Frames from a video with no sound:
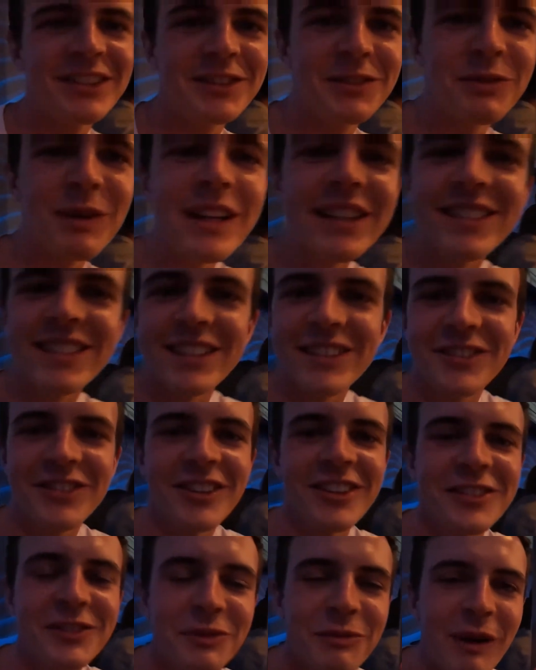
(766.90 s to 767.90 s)
Swiss is
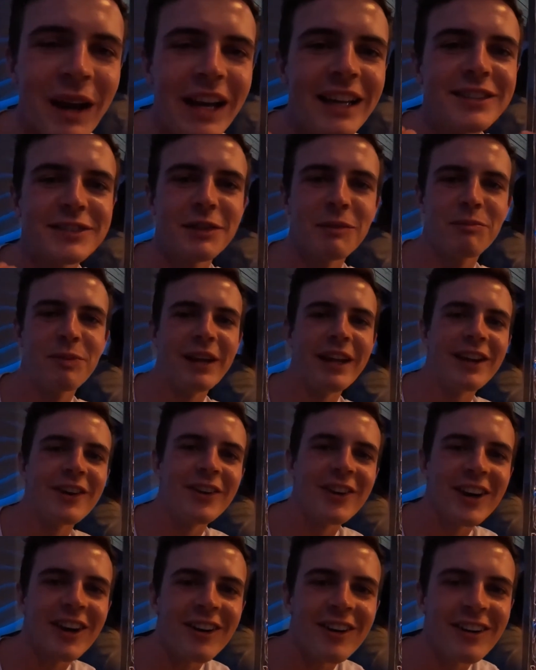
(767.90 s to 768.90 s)
just way
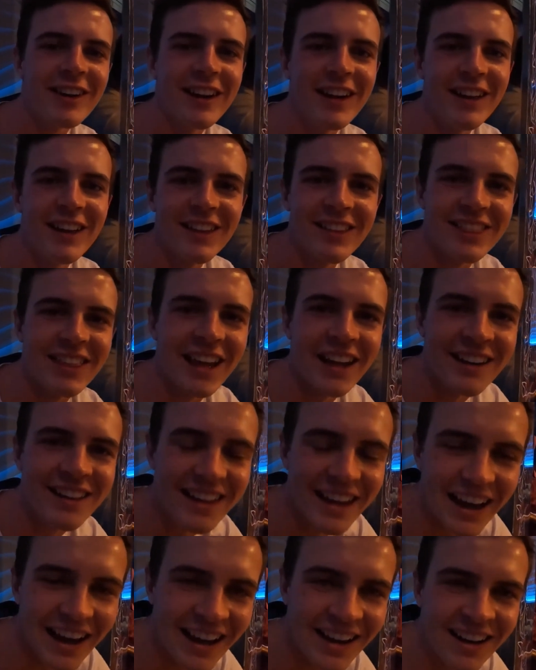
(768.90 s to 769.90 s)
superior than
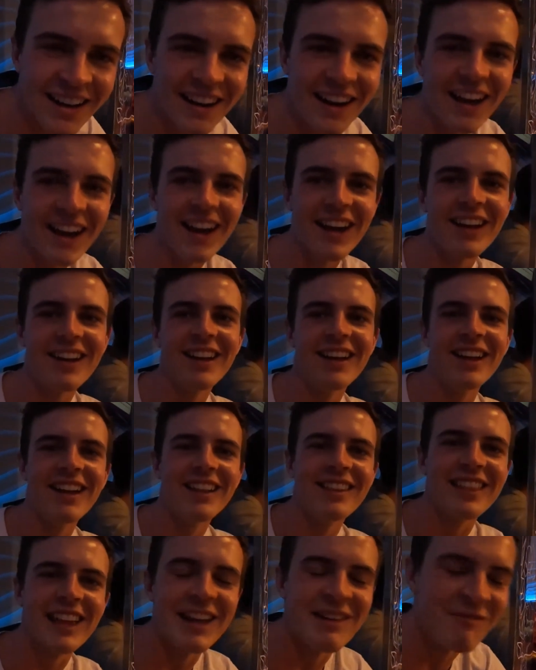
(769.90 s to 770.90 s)
Canada,
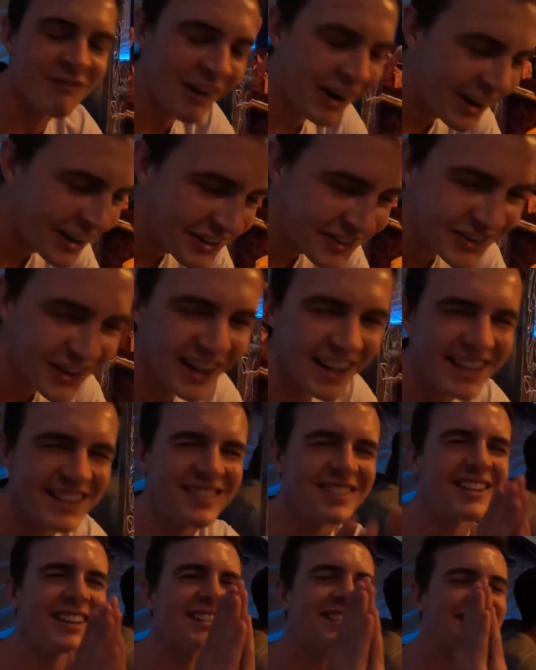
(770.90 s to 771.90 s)
oh, than Mantra.
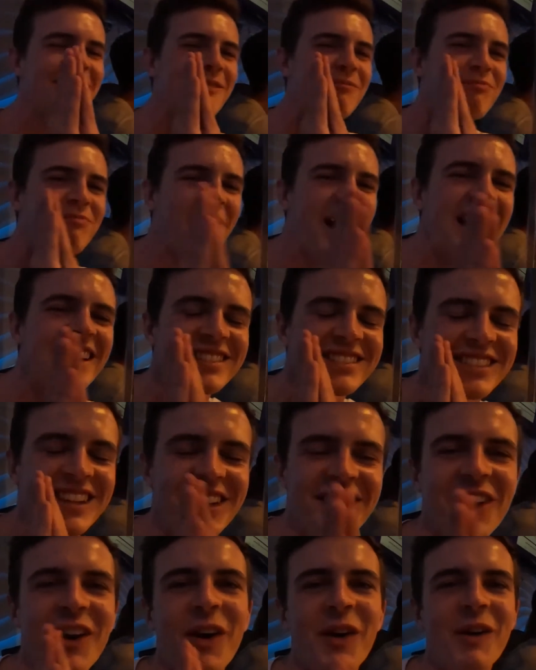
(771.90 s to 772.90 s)
Oh. just the best
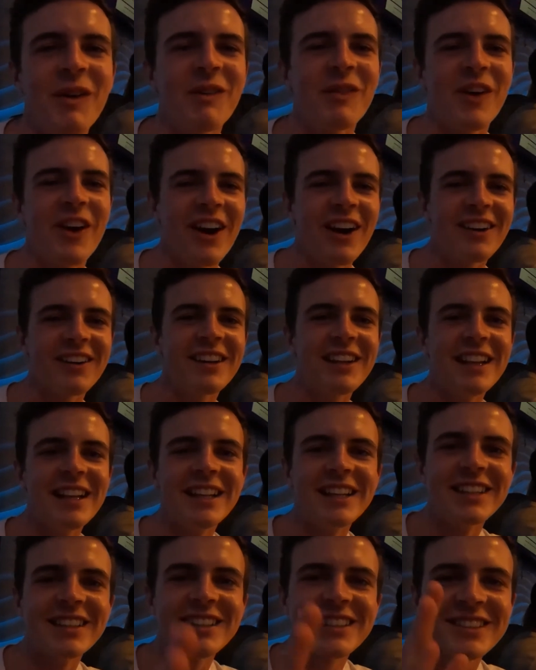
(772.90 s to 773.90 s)
in the whole world. Very
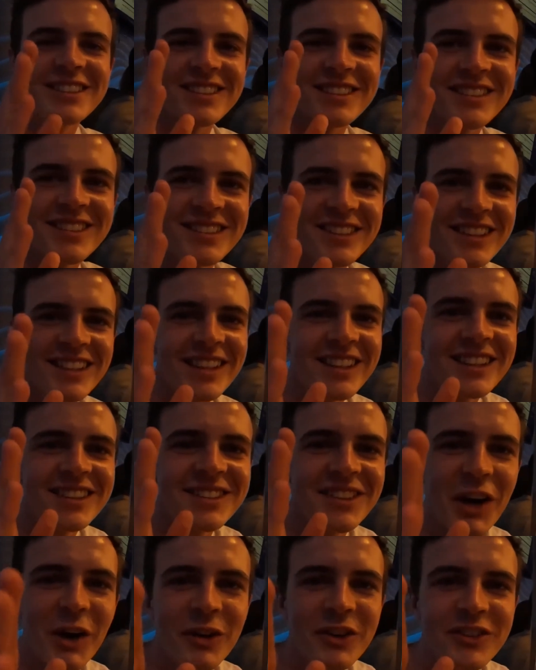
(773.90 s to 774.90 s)
strong statement.
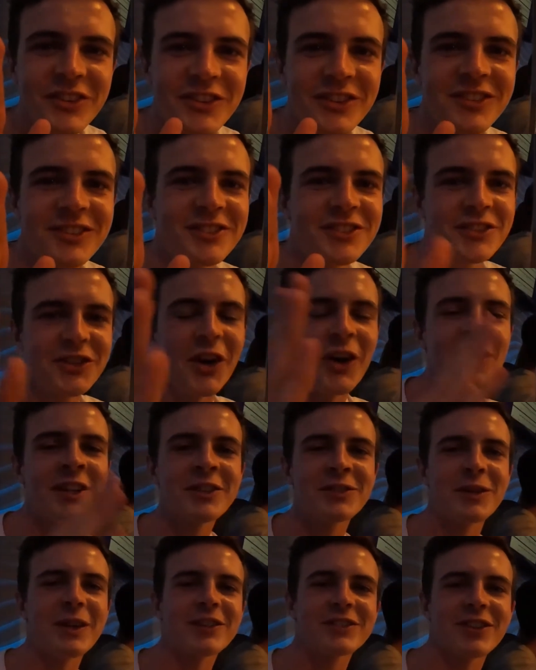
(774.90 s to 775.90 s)
So join
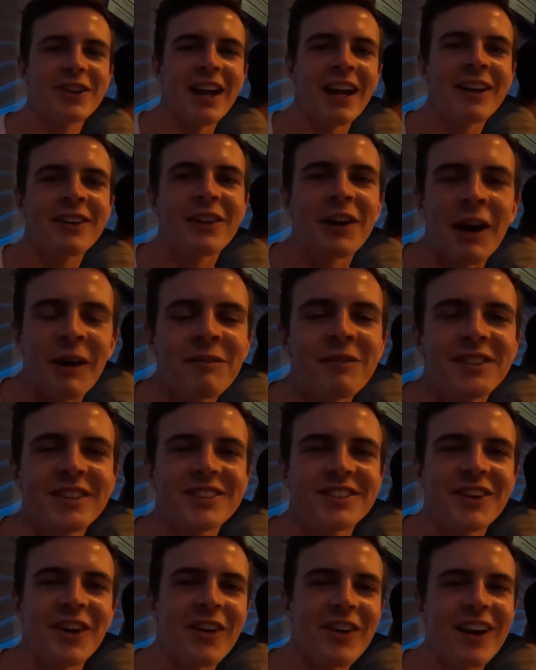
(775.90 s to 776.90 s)
Switzerland, come to
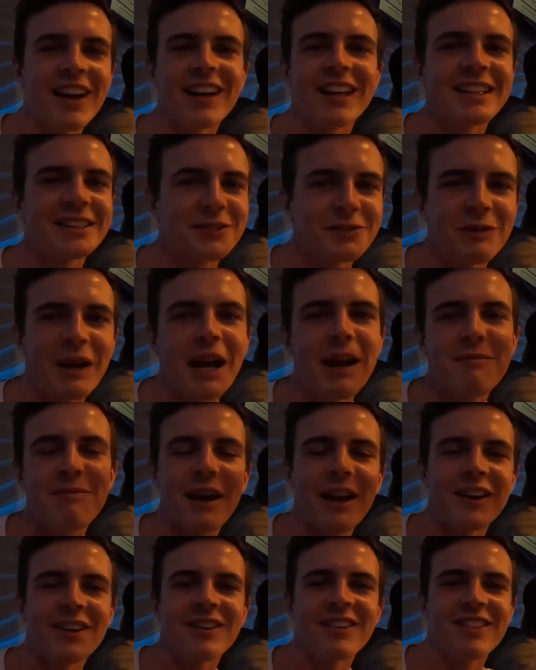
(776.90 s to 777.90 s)
Zurich. It's way
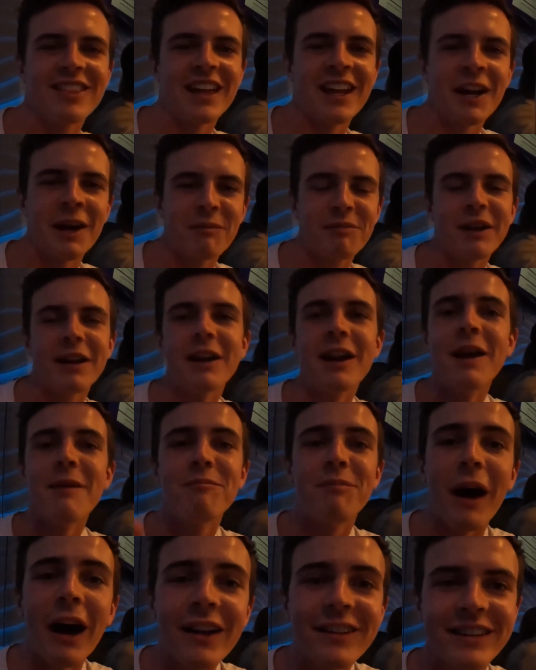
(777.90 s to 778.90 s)
better than up here,
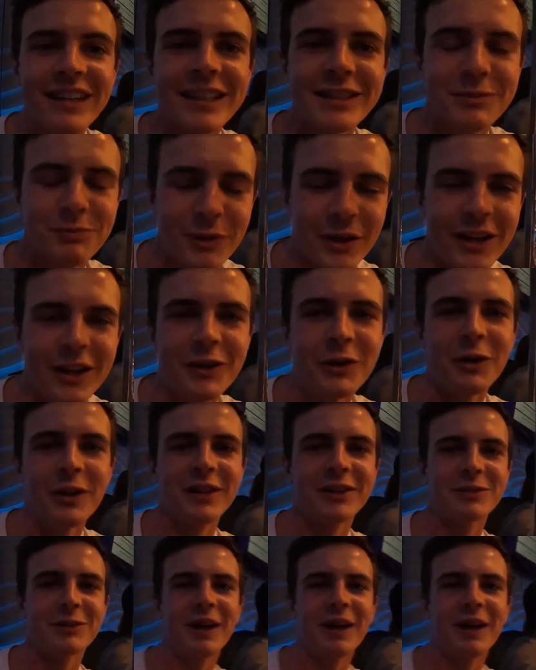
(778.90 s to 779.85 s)
but it's pretty cool as